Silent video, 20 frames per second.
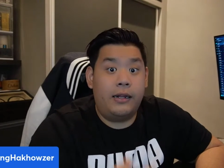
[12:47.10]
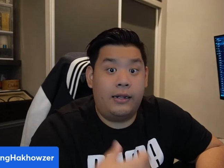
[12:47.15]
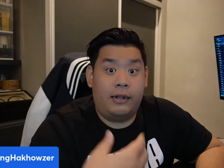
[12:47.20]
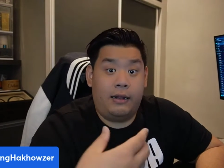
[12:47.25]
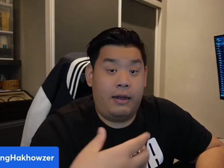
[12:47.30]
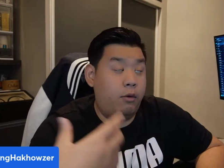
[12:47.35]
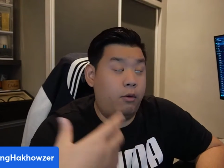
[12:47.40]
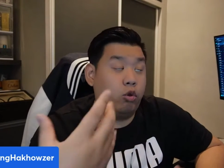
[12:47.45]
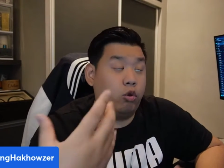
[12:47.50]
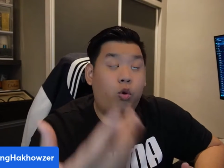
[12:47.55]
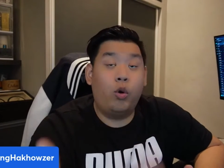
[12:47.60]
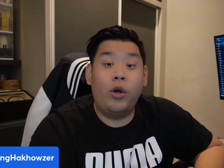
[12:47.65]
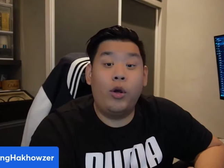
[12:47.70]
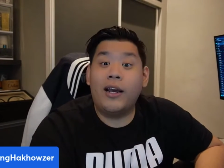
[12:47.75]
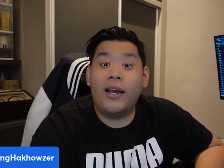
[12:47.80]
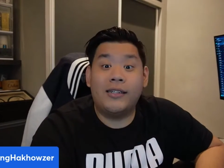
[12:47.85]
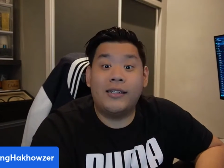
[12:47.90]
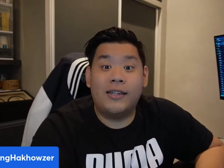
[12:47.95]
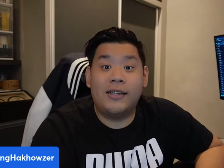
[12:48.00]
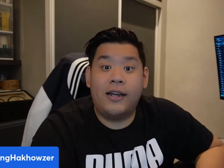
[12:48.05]
Twitter as
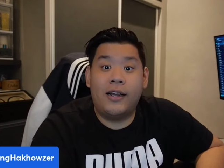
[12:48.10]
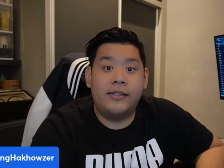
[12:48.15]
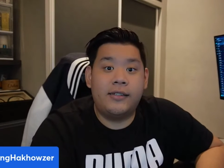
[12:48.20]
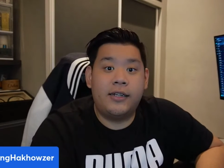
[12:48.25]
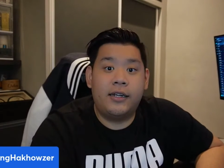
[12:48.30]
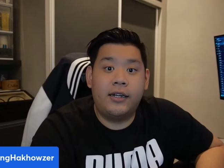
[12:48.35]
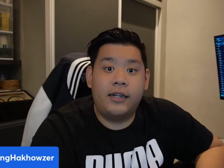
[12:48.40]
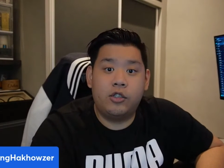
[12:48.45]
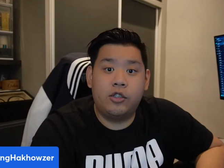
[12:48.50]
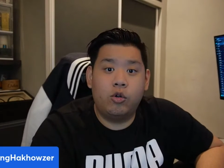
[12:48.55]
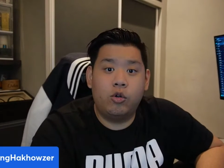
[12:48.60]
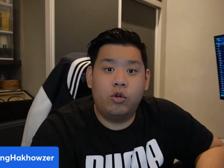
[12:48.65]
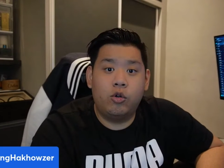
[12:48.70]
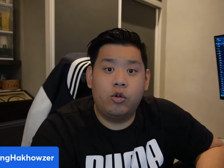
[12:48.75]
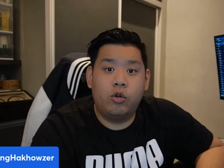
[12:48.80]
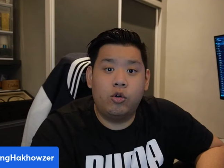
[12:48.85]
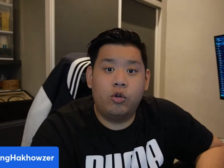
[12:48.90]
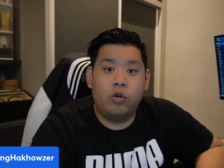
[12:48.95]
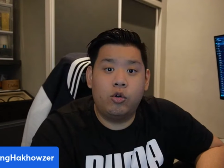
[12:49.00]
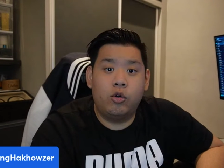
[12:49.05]
an asset is going to
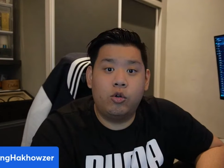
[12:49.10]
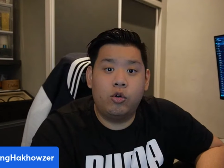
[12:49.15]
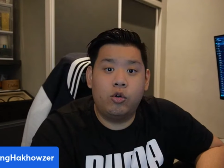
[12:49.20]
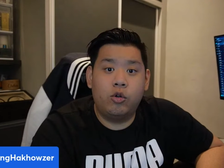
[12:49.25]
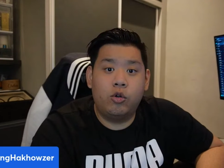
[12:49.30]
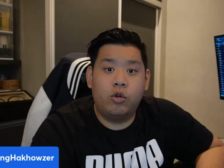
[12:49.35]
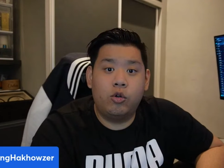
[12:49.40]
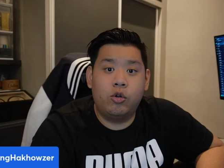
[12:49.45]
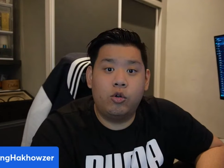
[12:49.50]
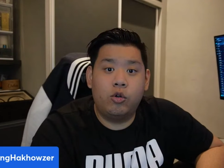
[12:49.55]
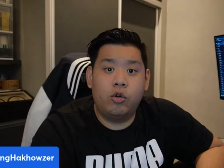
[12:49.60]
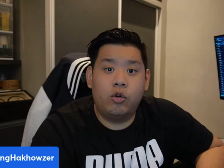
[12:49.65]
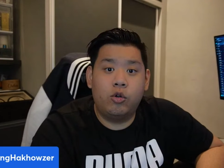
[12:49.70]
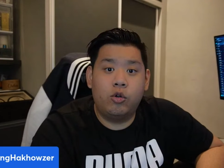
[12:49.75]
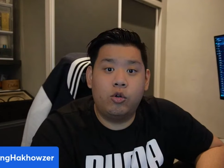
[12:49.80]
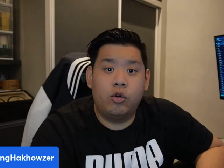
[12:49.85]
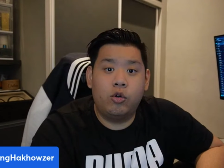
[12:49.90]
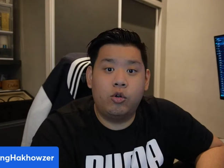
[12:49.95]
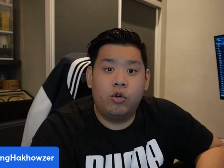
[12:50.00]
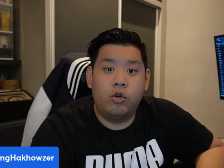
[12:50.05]
be, I
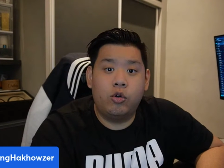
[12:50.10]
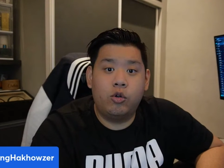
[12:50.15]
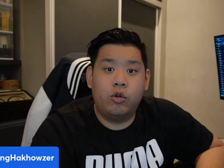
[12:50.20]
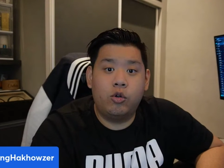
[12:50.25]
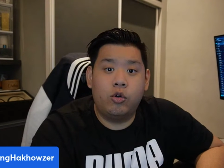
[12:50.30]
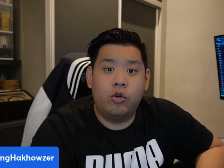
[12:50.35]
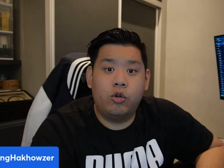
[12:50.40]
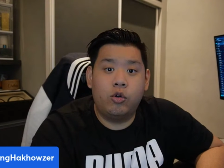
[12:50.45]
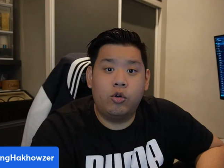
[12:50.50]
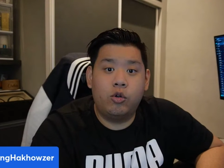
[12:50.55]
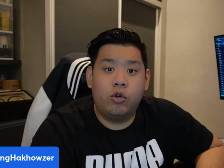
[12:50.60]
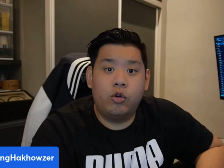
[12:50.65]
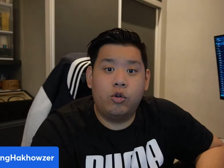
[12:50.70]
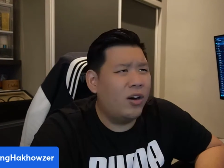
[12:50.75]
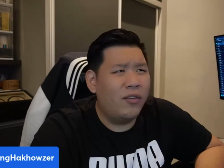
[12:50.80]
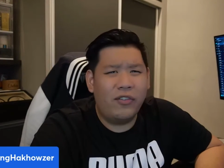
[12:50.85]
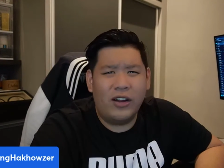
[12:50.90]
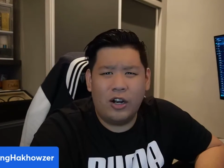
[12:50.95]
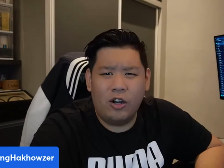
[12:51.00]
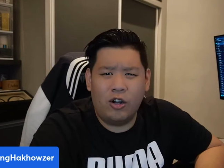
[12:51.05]
think, worth a
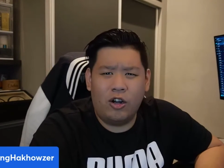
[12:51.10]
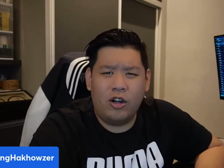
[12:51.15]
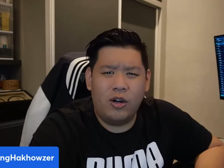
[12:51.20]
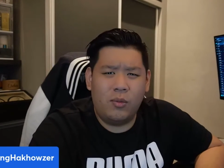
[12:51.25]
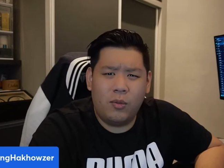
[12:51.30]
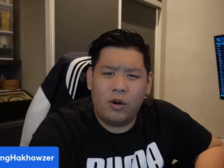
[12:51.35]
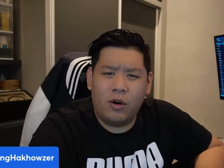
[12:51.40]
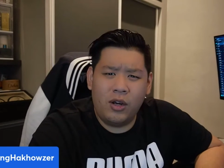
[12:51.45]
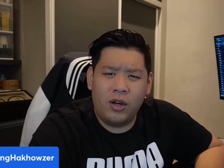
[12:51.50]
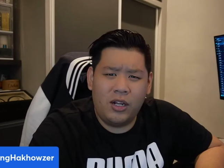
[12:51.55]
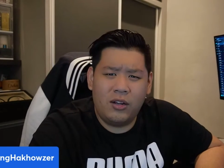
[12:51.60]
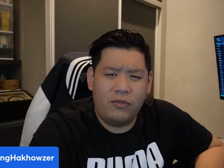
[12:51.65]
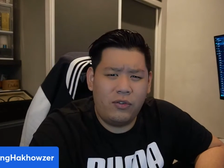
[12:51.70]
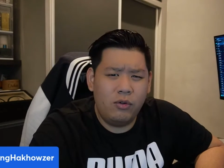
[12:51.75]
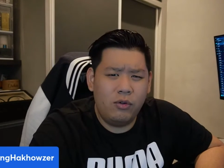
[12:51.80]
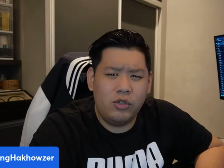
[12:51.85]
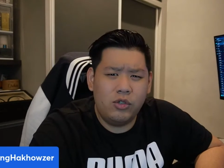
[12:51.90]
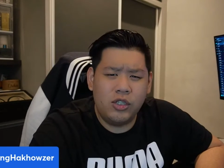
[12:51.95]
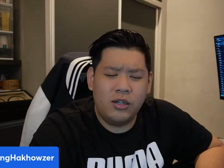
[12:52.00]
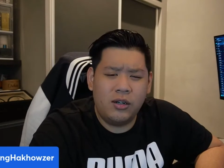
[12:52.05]
lot more in the
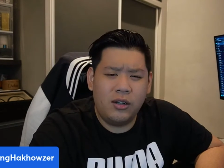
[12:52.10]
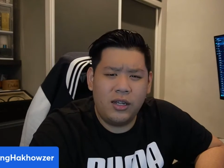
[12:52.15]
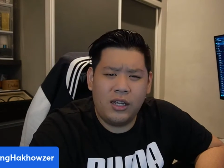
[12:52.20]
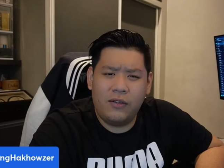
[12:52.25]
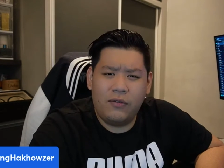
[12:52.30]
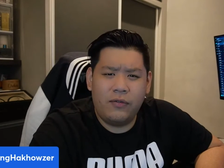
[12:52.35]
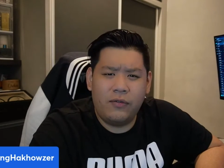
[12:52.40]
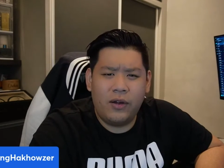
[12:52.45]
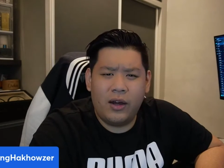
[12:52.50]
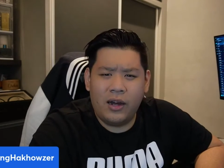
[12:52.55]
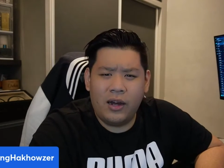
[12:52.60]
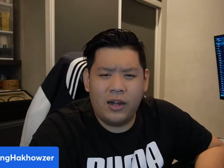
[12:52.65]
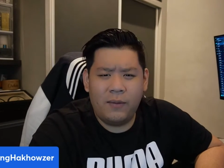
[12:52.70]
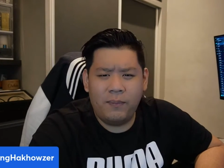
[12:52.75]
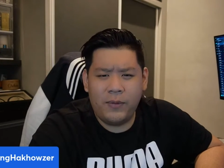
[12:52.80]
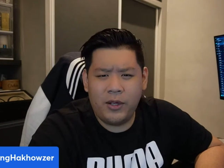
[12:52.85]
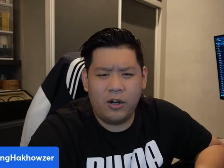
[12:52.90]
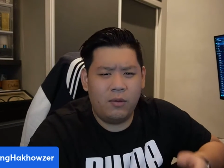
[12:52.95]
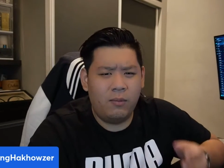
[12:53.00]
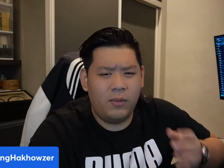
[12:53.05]
future if
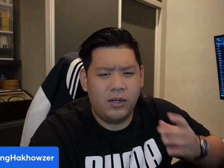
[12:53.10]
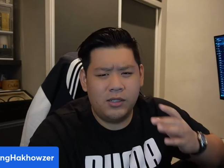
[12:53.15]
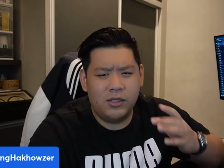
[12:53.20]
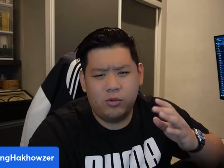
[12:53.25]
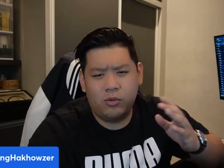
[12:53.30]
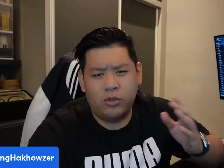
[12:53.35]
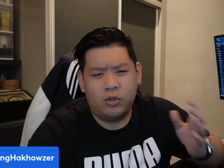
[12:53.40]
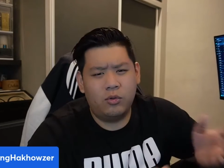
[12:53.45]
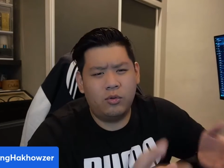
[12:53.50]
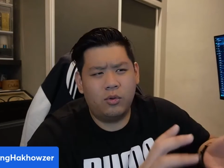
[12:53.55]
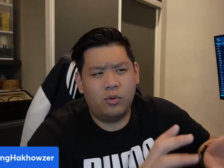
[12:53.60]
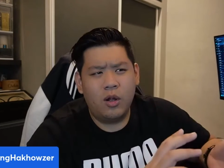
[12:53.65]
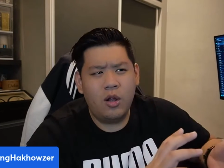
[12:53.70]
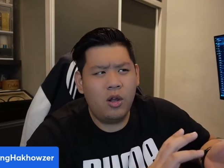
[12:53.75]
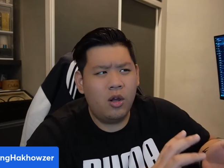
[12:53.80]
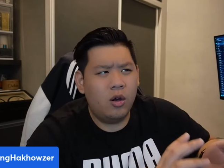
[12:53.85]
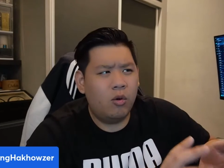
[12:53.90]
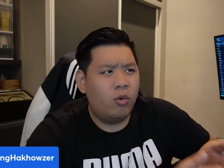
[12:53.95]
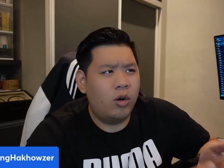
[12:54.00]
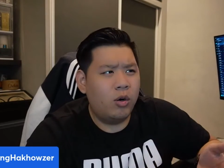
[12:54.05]
Elon Musk were to
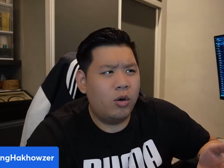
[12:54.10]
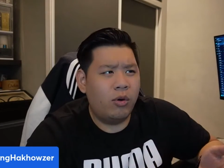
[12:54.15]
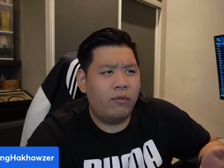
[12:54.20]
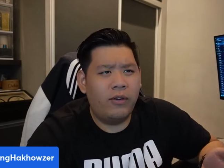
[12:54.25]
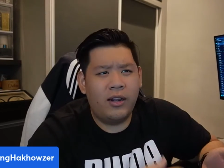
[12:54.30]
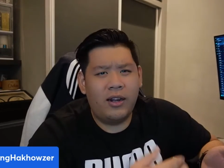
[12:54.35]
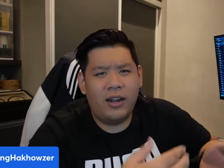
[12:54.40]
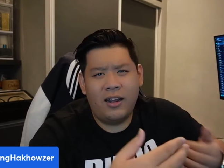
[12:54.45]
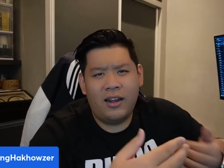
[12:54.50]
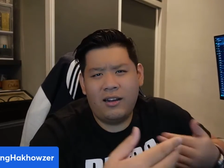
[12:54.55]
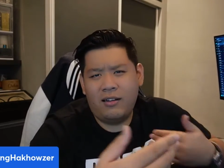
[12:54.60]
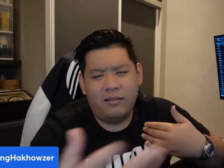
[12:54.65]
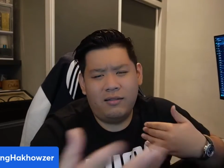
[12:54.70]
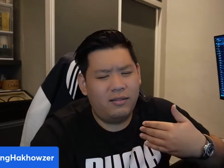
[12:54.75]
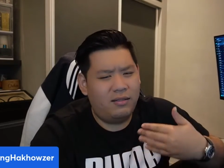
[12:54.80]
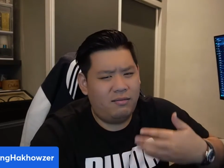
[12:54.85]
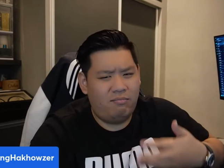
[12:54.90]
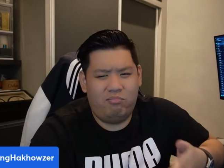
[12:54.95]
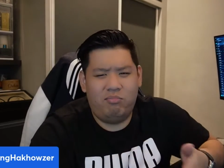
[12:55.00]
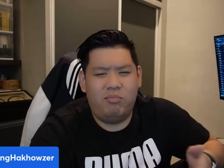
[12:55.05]
work with it, and
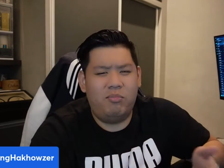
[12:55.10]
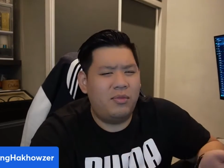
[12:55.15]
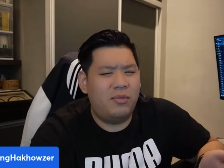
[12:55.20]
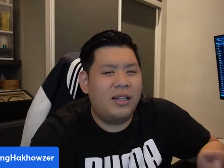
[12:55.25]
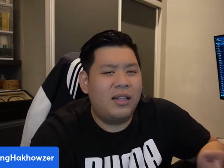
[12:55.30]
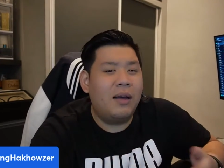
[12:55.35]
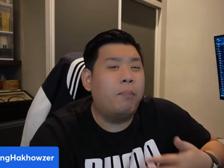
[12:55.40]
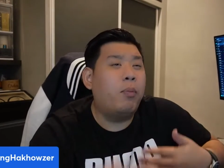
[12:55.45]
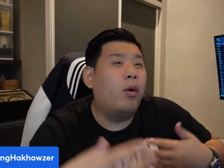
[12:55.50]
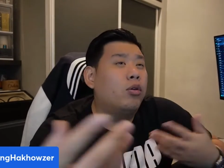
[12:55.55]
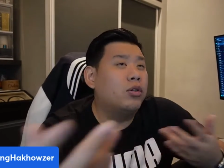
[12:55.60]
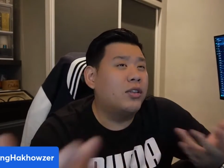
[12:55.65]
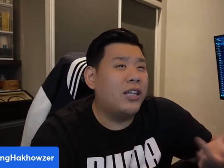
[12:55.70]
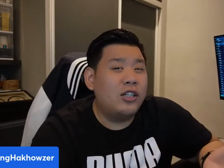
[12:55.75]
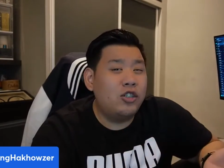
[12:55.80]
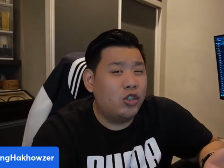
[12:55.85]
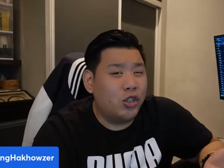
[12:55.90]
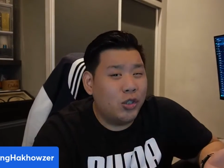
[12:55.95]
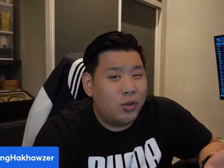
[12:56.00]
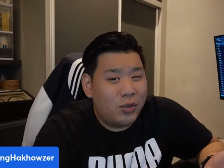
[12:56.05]
the
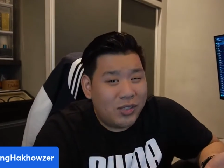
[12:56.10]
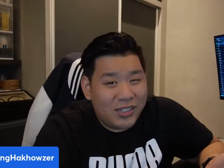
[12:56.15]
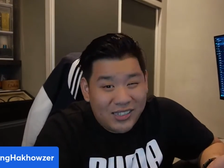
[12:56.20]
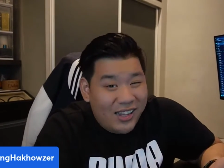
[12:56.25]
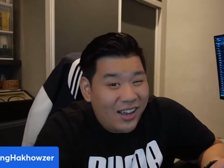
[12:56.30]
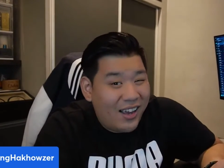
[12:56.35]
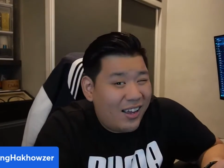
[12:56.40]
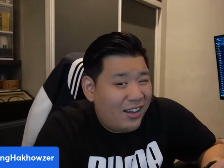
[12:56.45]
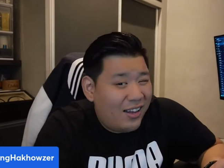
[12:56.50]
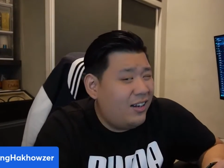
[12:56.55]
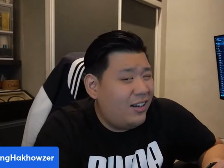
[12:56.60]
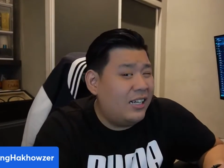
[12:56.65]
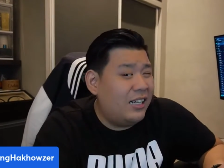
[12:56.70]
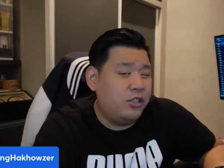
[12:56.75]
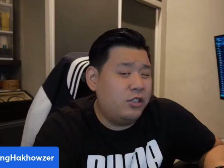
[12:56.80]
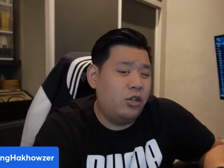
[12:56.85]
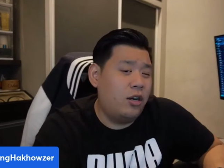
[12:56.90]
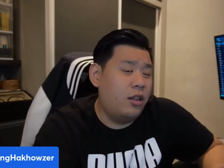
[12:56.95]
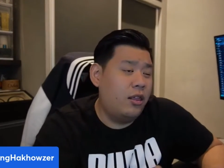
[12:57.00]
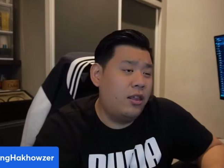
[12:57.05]
potential is there, that sort
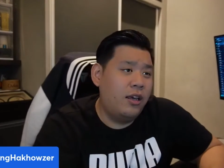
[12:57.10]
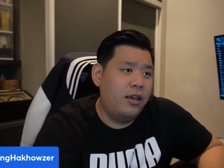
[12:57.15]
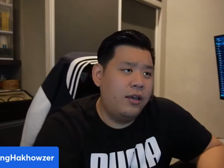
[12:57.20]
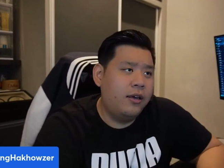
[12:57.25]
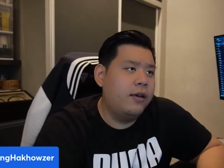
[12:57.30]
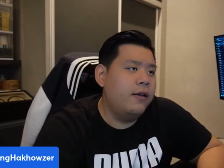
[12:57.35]
of thing.